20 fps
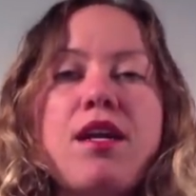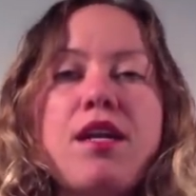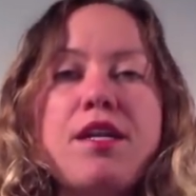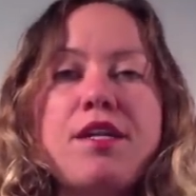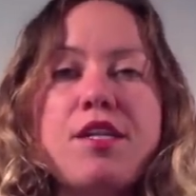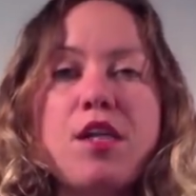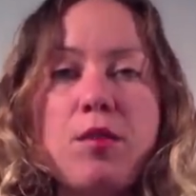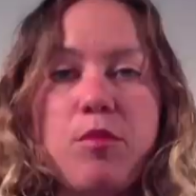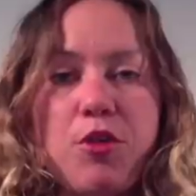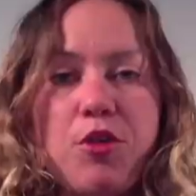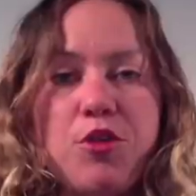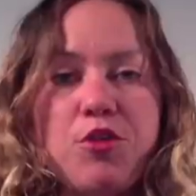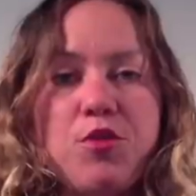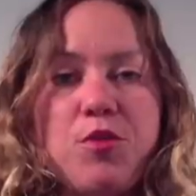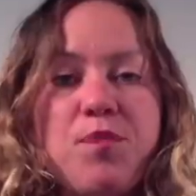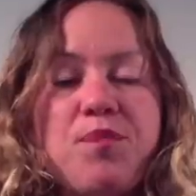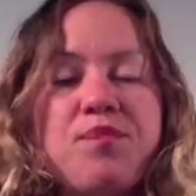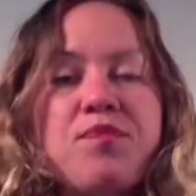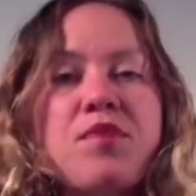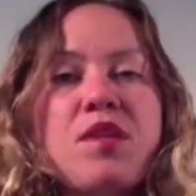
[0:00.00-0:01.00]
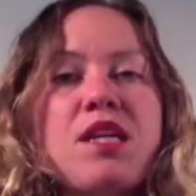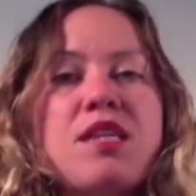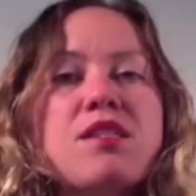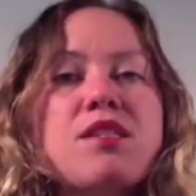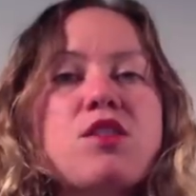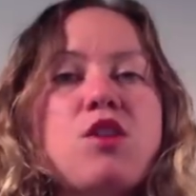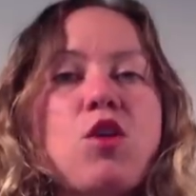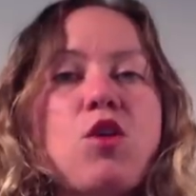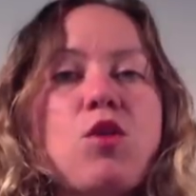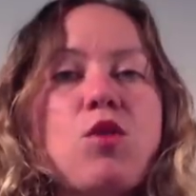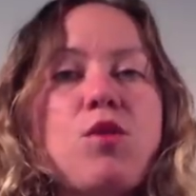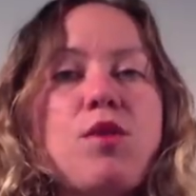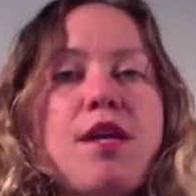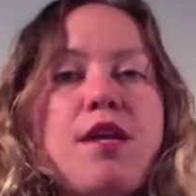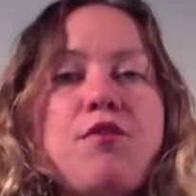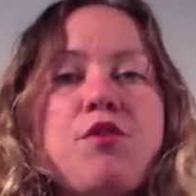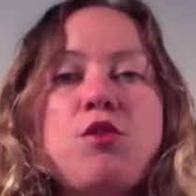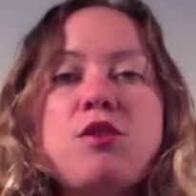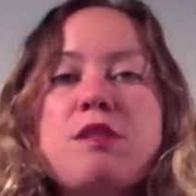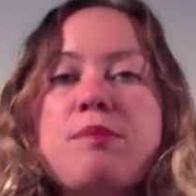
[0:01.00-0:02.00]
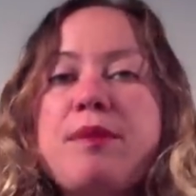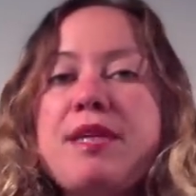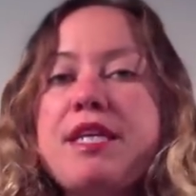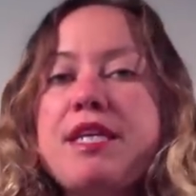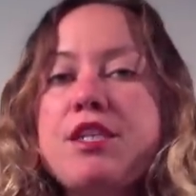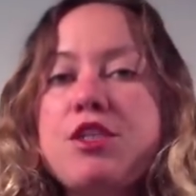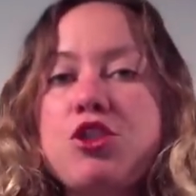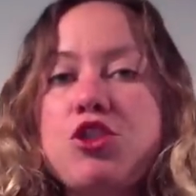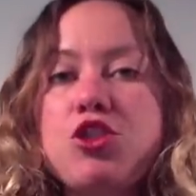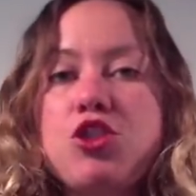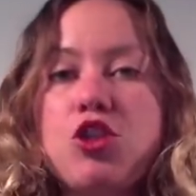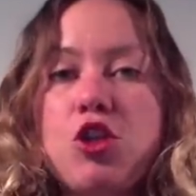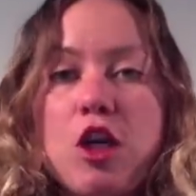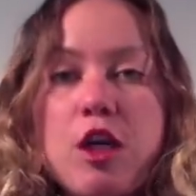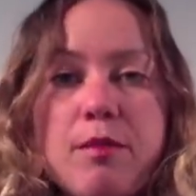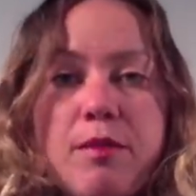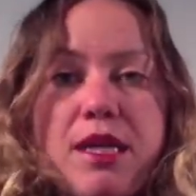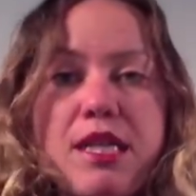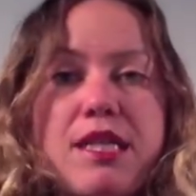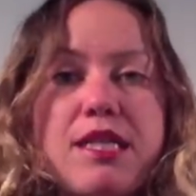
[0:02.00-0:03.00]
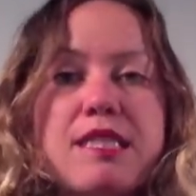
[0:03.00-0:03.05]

W. So if you speak German,